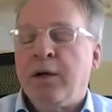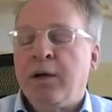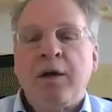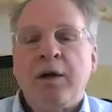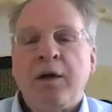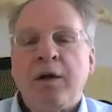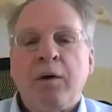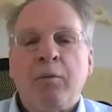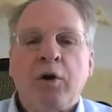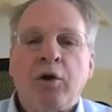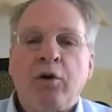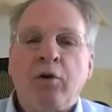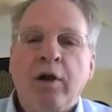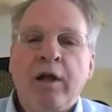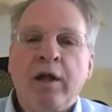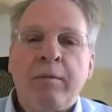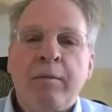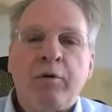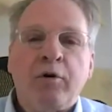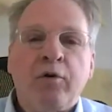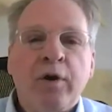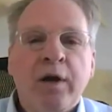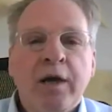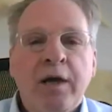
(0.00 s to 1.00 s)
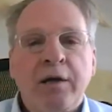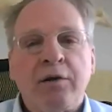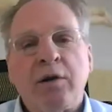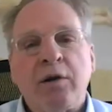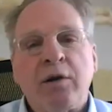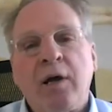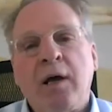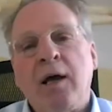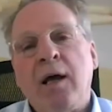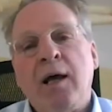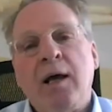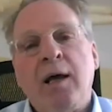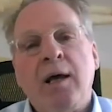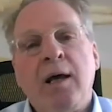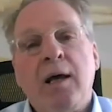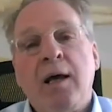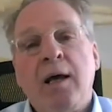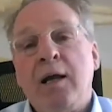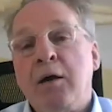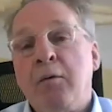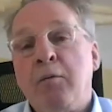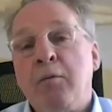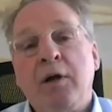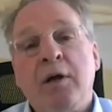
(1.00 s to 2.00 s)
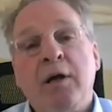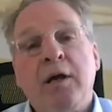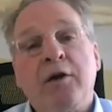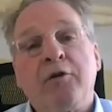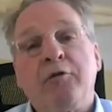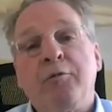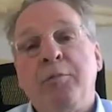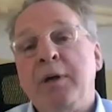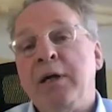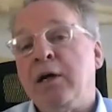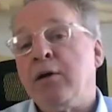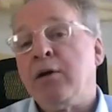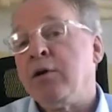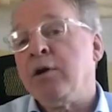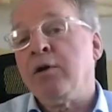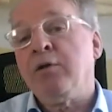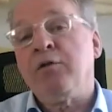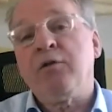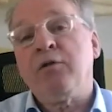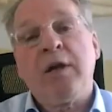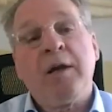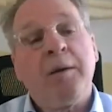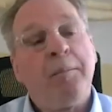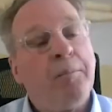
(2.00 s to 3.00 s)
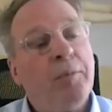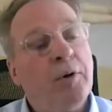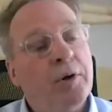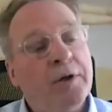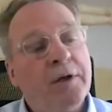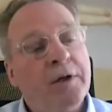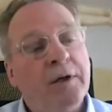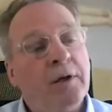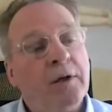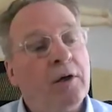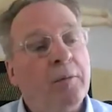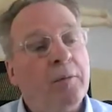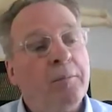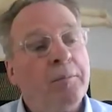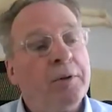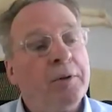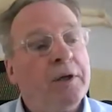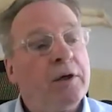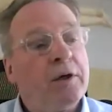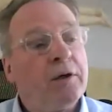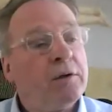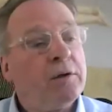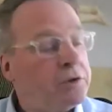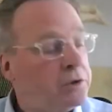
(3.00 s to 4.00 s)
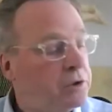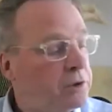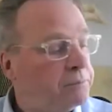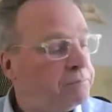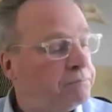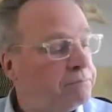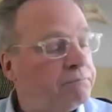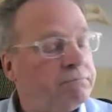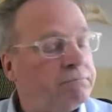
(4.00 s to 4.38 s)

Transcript: they want to collaborate, uh, and they want to experience and embody the company culture.